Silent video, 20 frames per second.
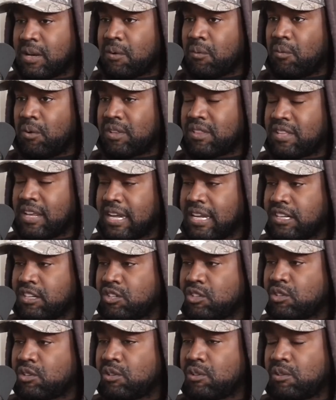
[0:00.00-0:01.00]
what they
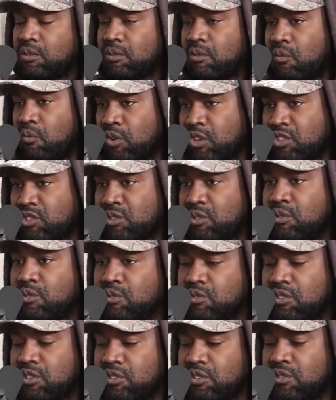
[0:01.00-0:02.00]
do, what
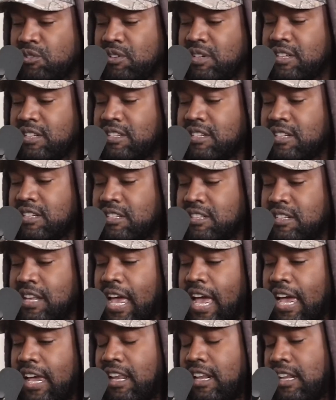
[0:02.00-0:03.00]
schools are doing is
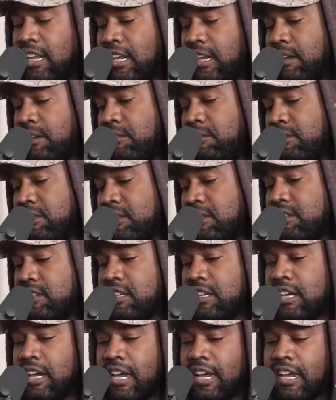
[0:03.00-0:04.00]
exactly what the
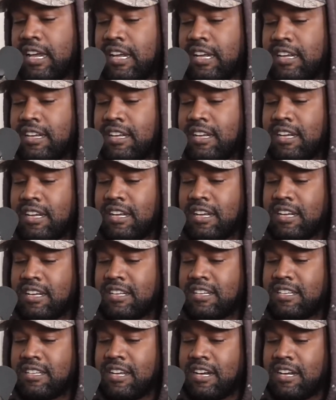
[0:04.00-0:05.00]
CIA
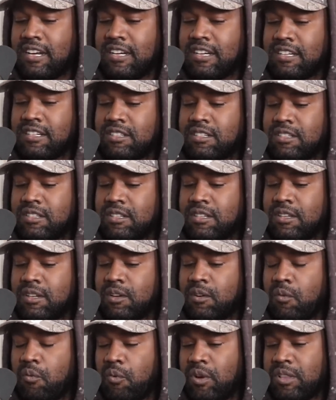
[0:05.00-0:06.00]
does
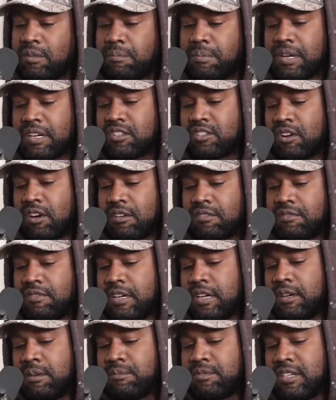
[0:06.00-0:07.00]
with Pixar
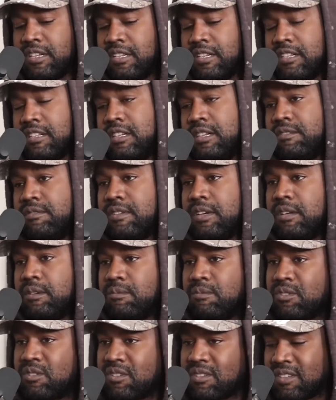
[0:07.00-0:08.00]
films and Disney
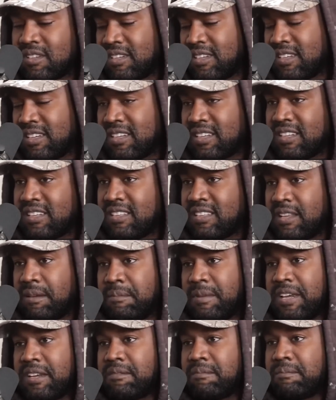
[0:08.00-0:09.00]
films. They
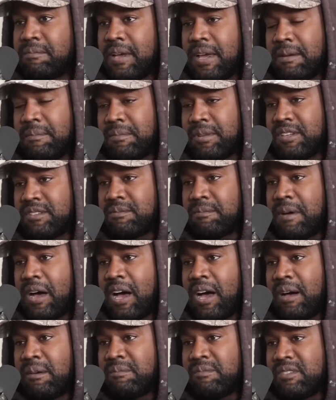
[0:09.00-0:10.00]
make Bambi's
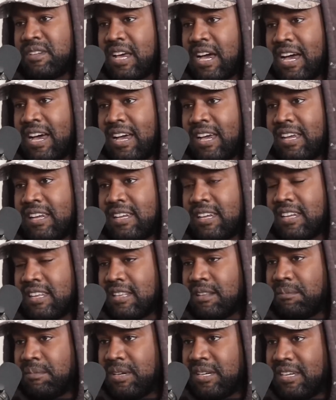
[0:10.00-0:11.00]
mom die
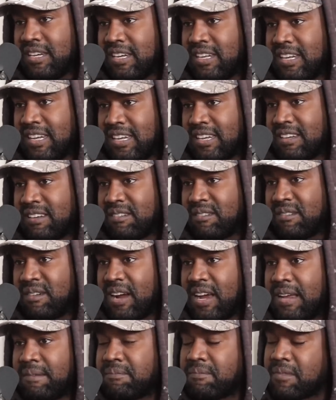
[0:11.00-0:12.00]
in the beginning,
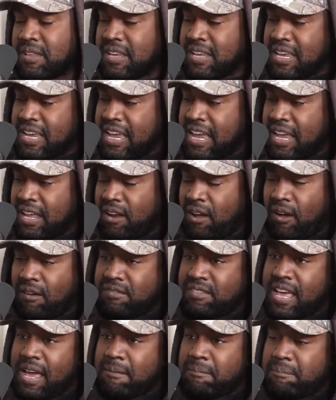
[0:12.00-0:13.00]
right? And
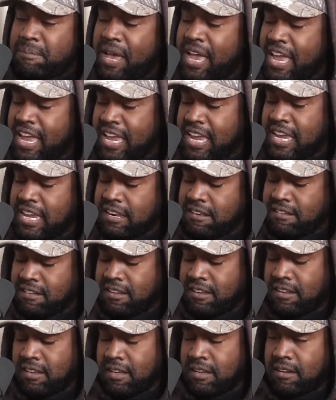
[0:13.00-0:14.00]
off that pain
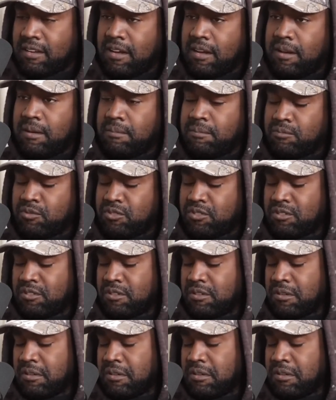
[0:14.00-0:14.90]
comes